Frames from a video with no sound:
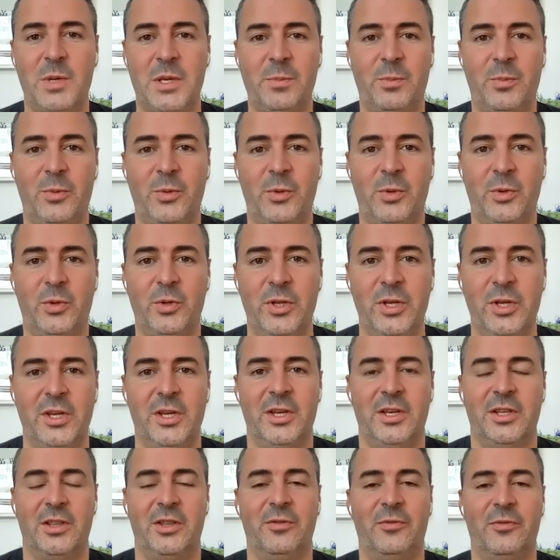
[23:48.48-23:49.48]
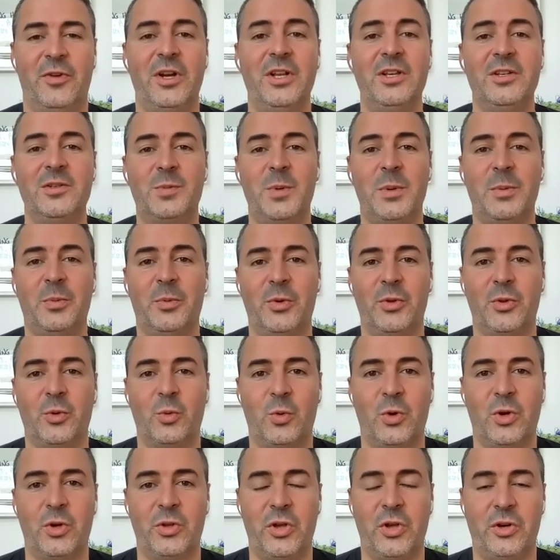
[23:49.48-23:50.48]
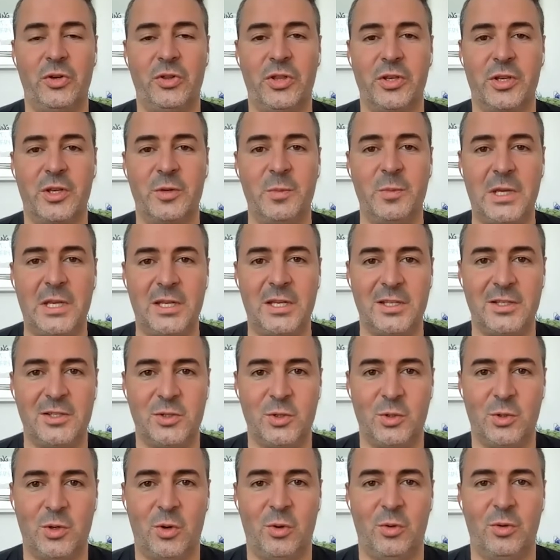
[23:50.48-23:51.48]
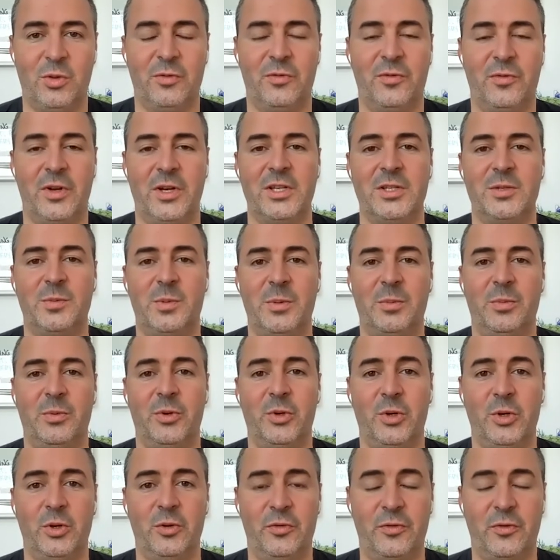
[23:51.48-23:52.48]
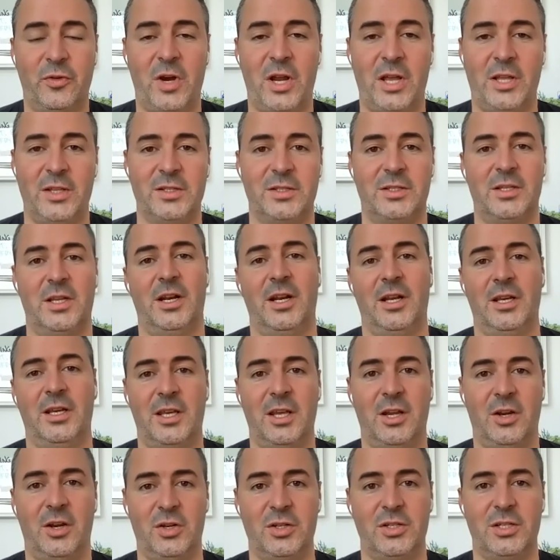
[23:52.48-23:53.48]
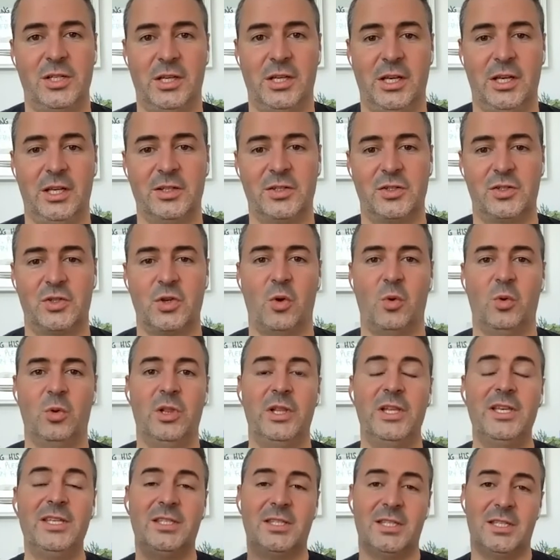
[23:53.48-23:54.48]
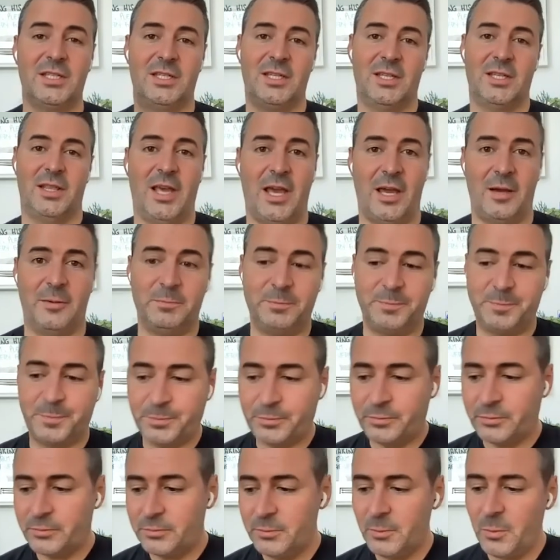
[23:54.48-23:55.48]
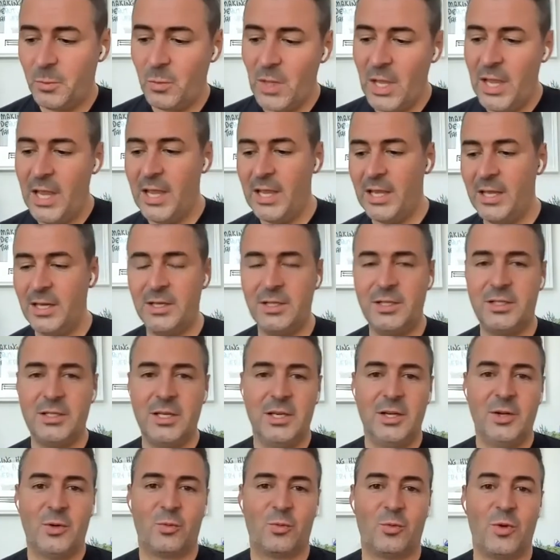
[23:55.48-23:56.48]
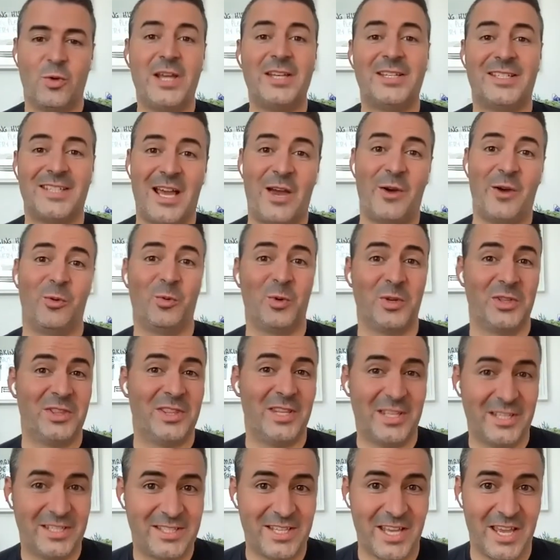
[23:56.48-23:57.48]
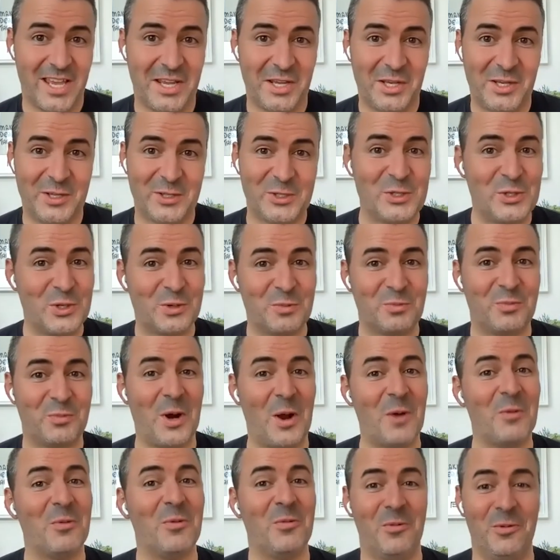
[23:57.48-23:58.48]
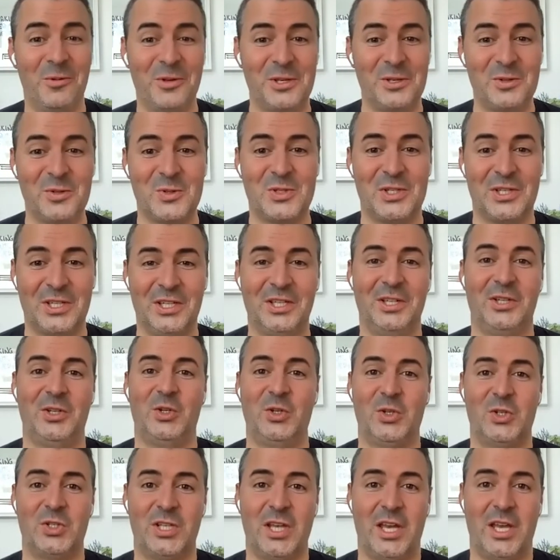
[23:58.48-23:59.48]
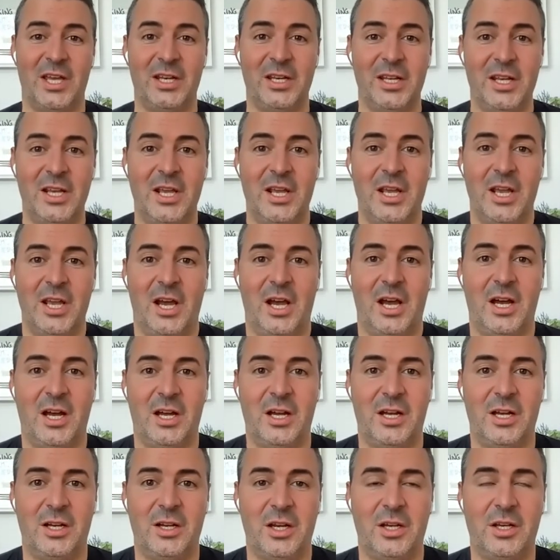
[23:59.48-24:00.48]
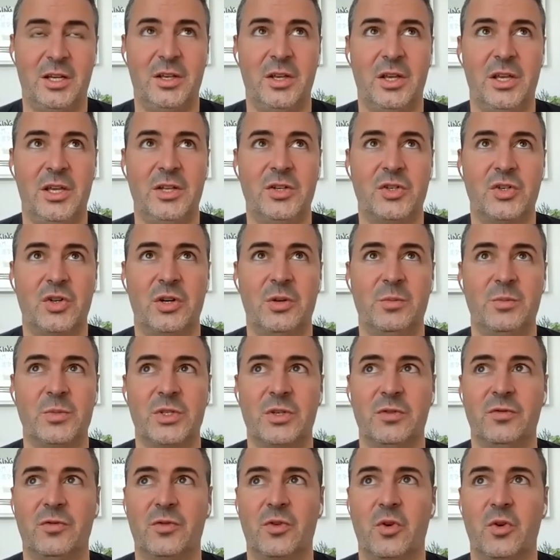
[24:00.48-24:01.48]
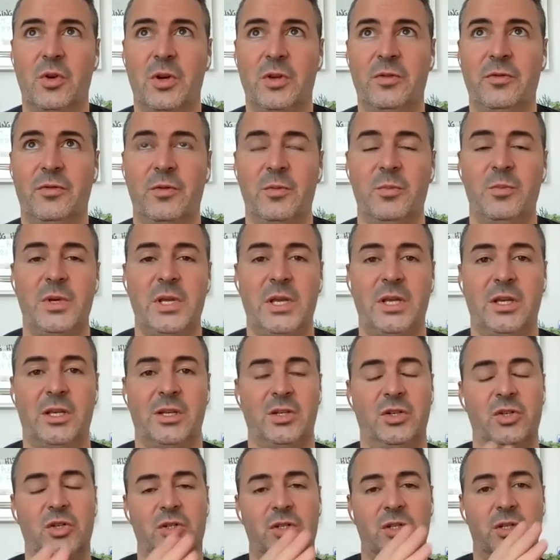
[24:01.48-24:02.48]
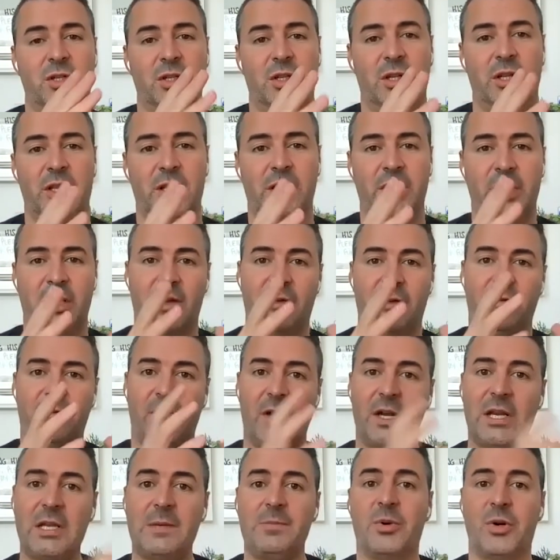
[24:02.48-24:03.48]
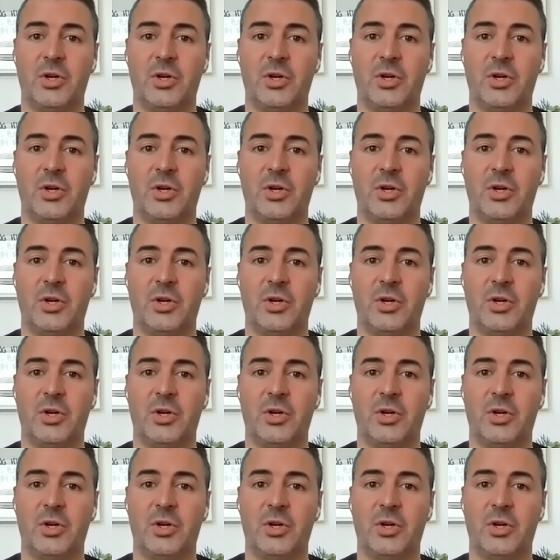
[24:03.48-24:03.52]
people the funniest people in the world aren't the comedians you know the funniest people are your friends and i guarantee it so listen to them and write down what they say because you can probably use it in your set uh, in terms of going from being just like a funny